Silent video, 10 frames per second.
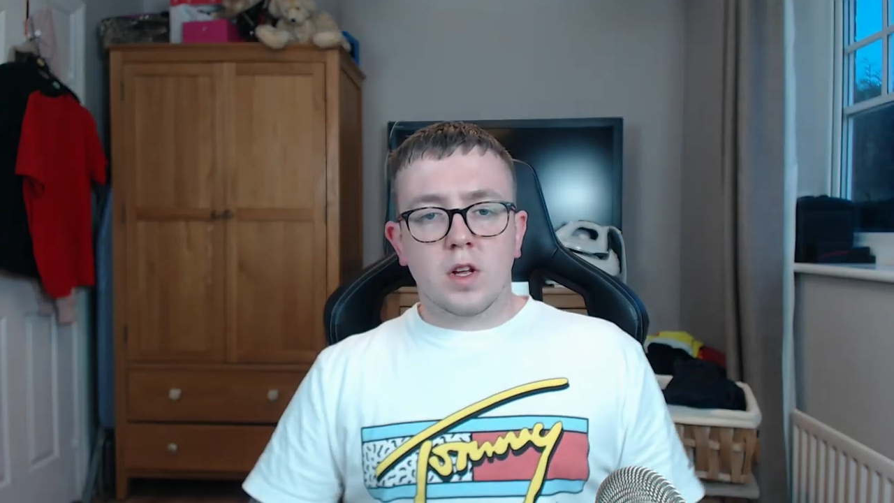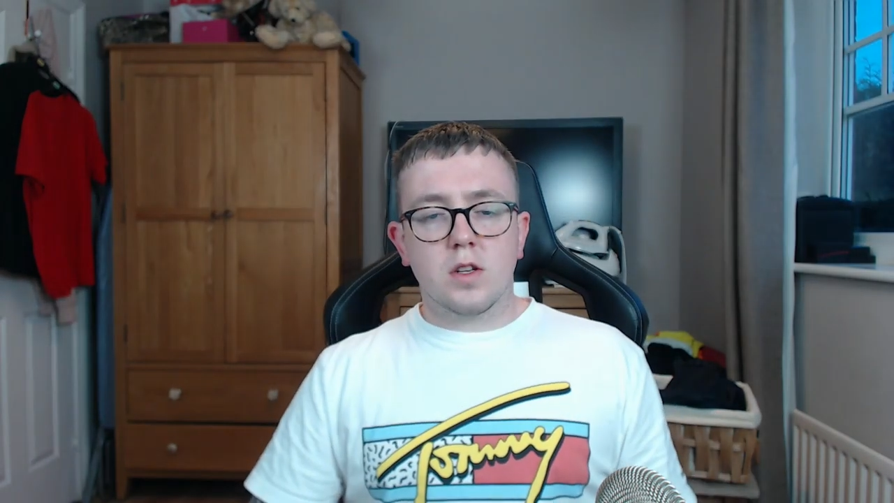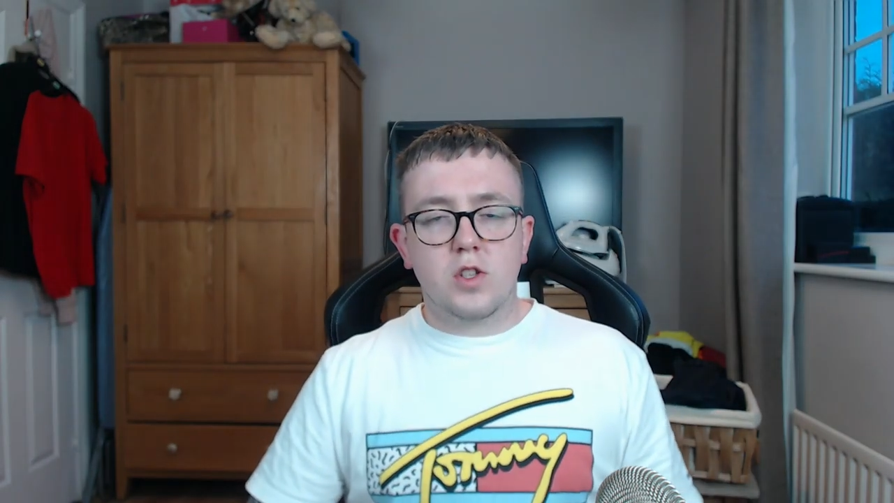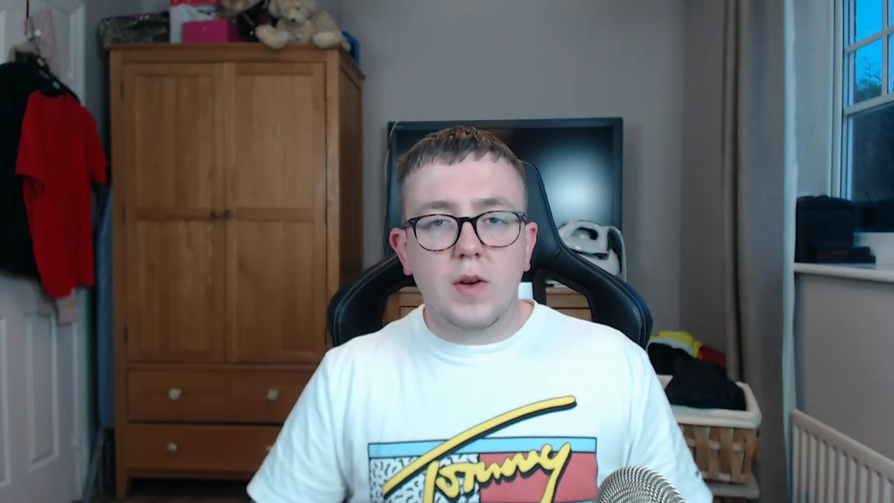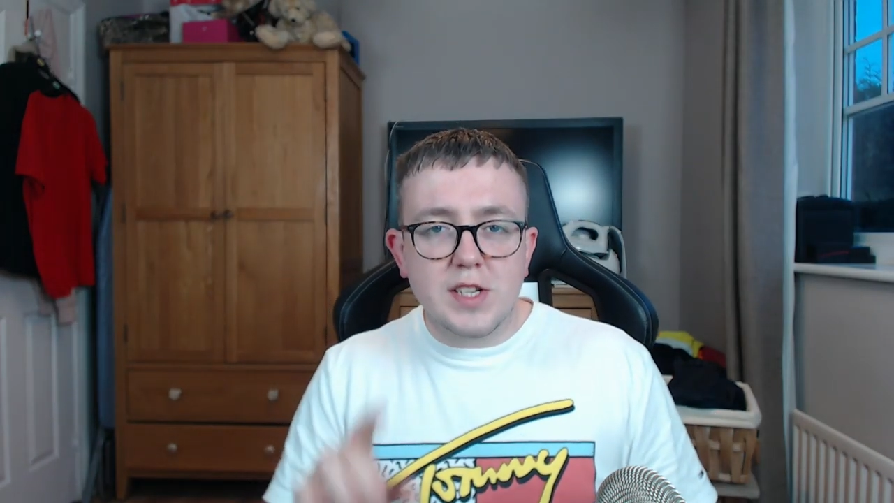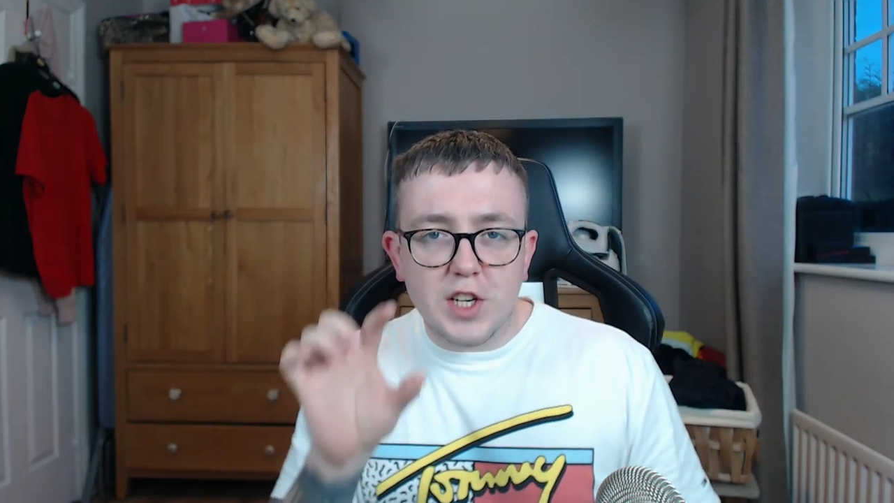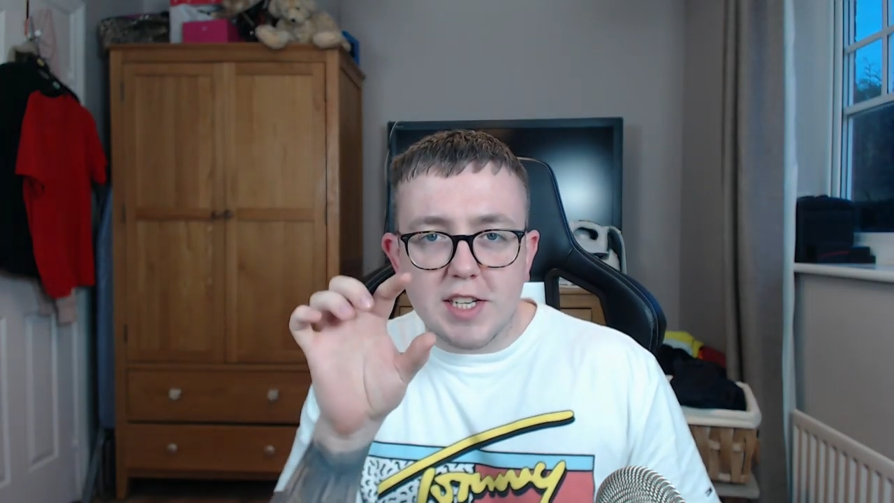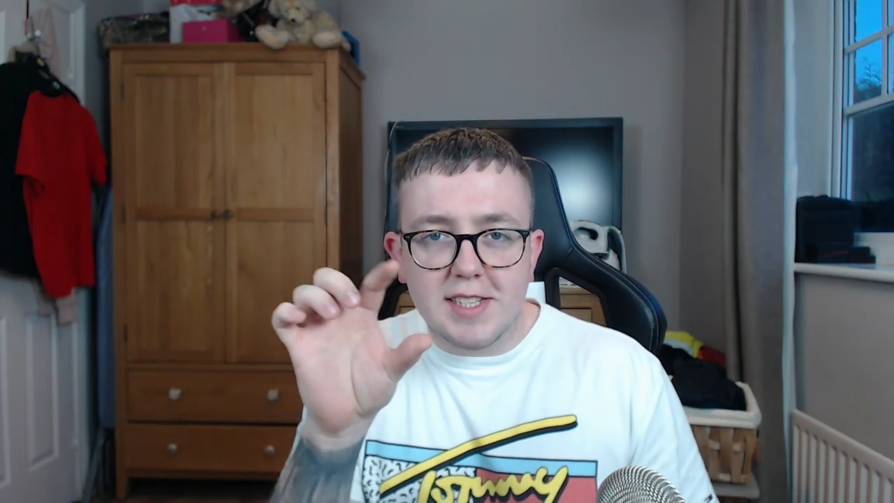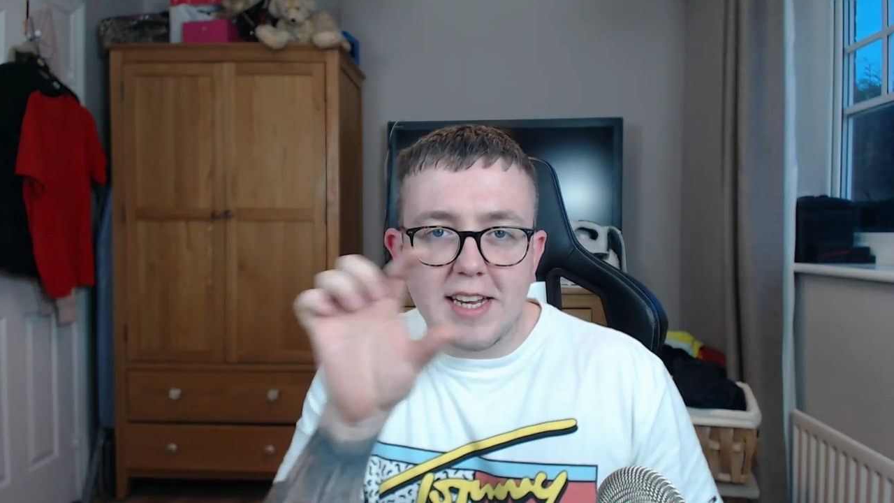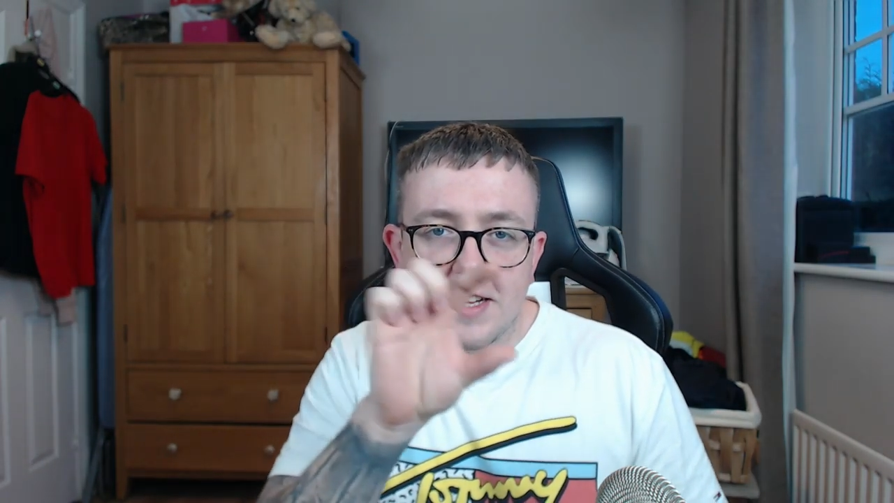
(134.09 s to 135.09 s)
So as you
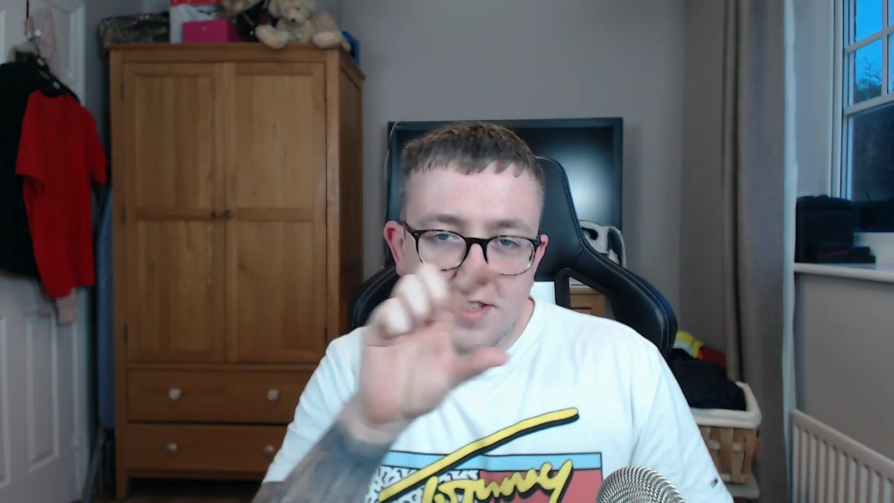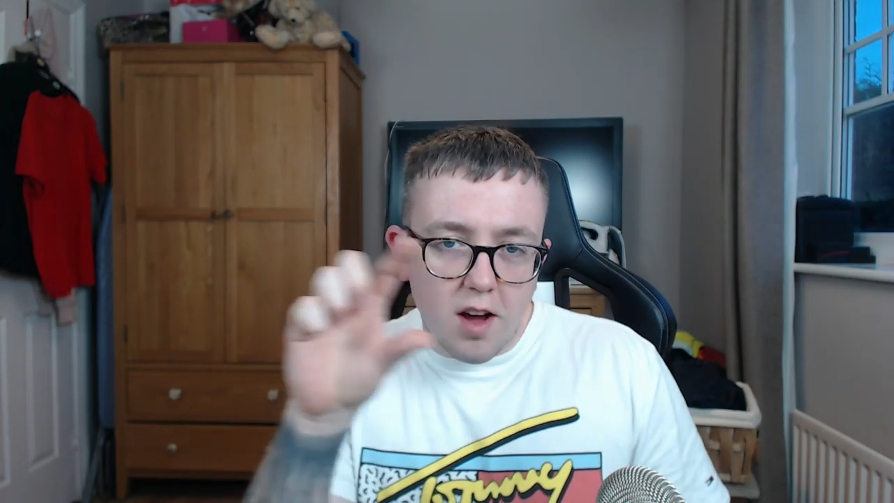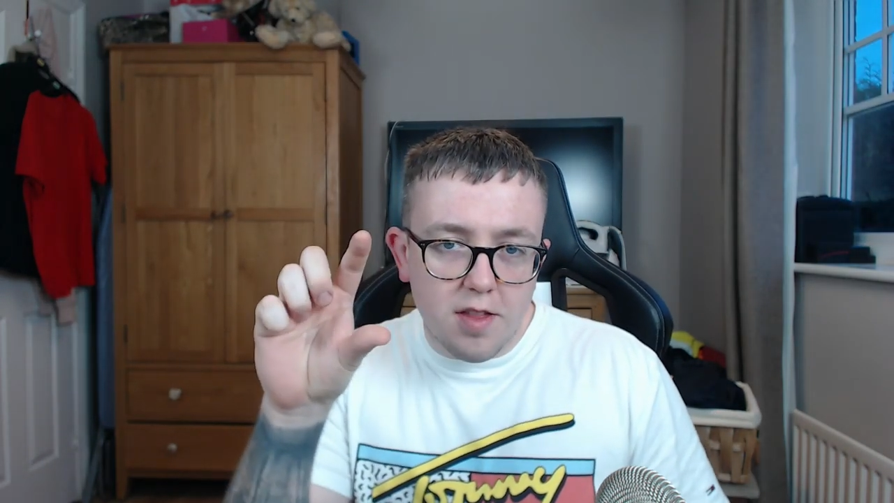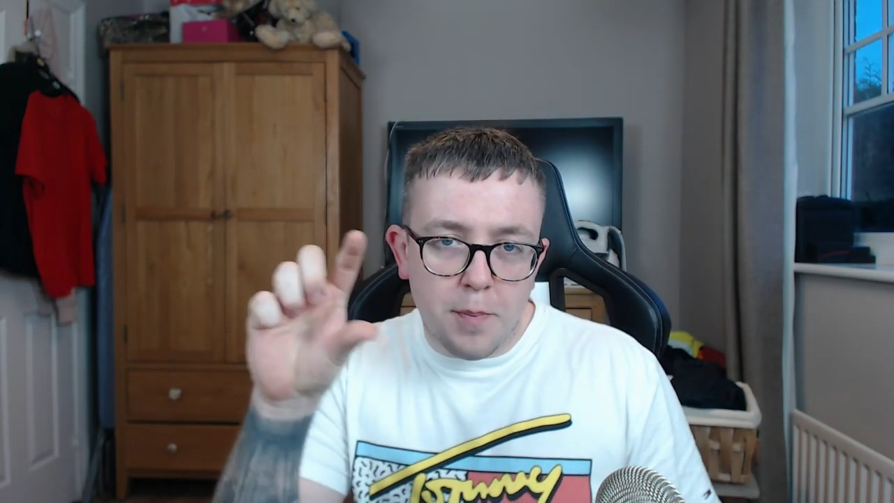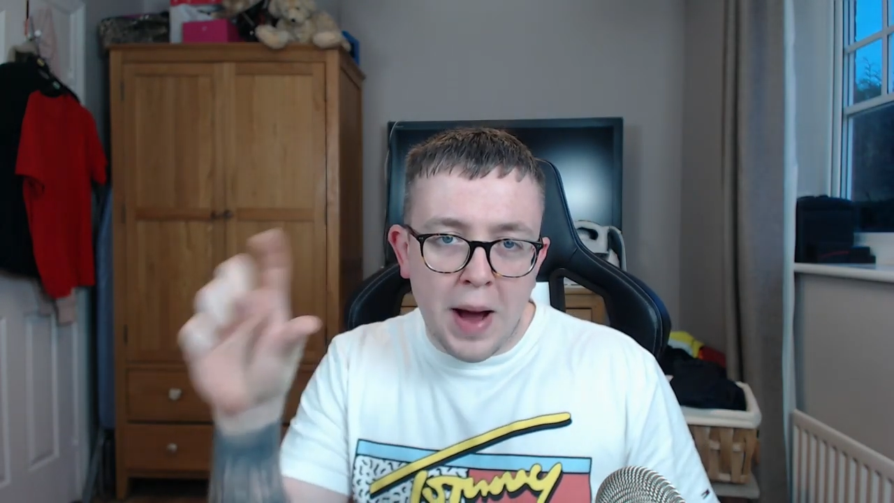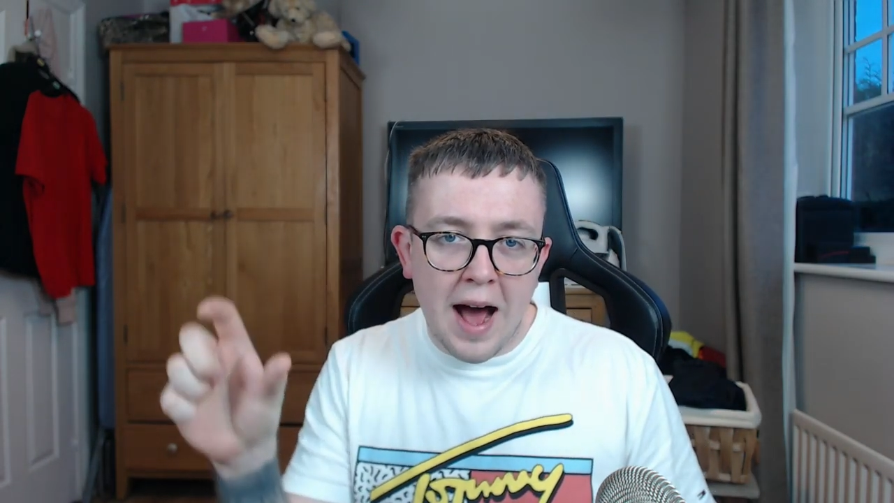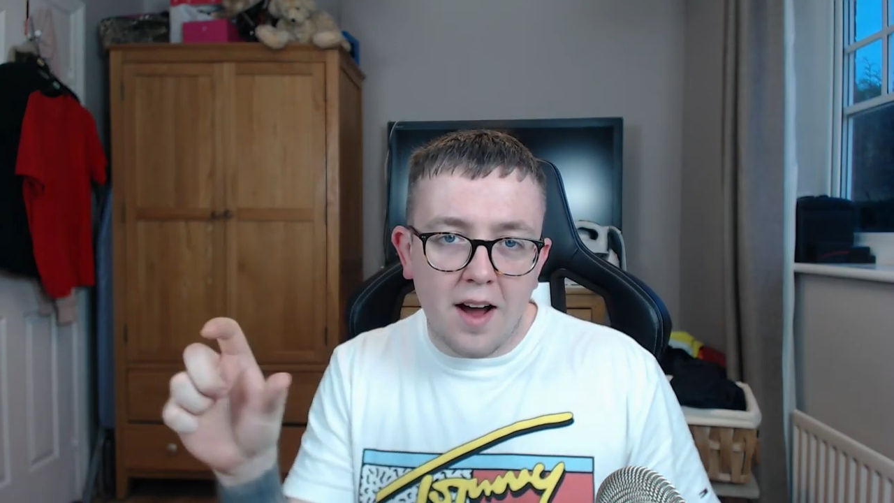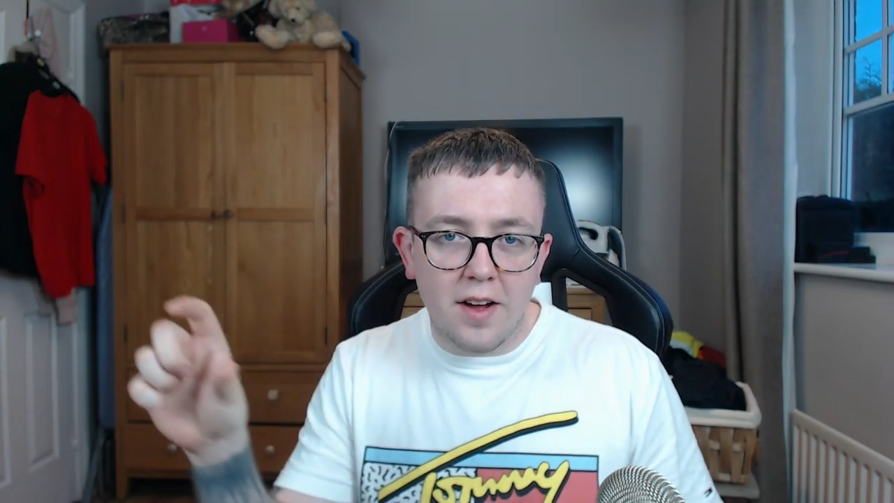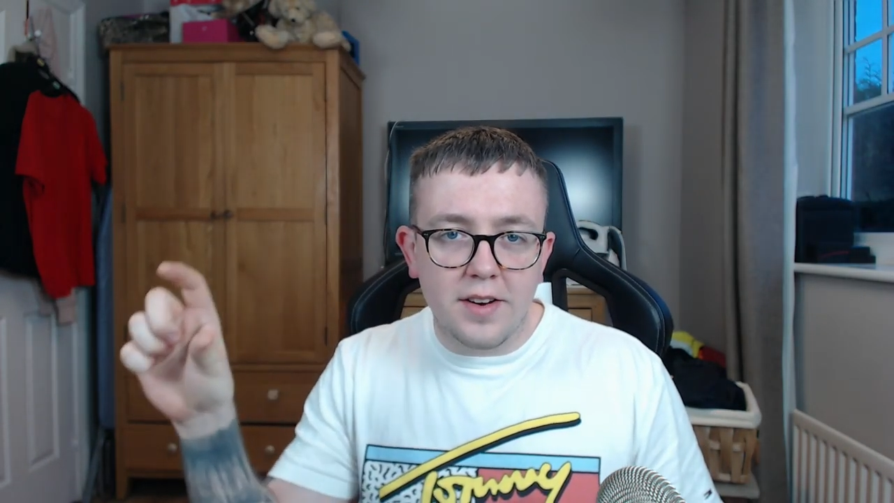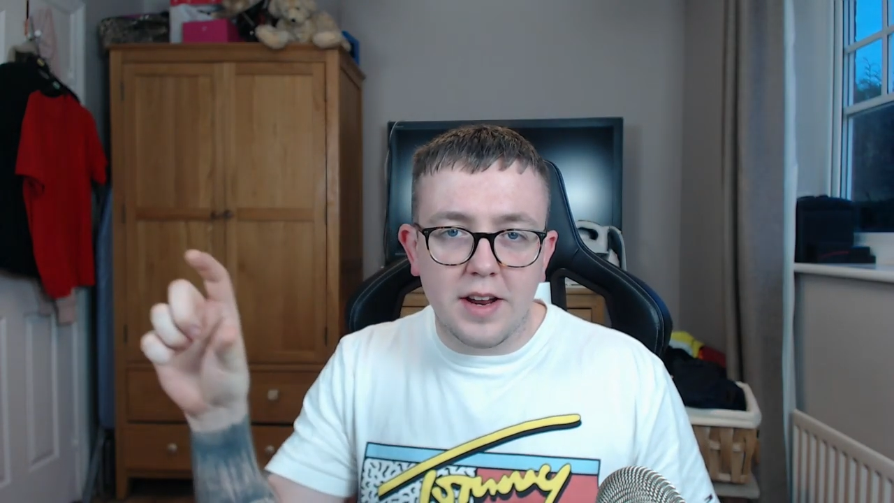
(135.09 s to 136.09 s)
can see, it's got the pattern.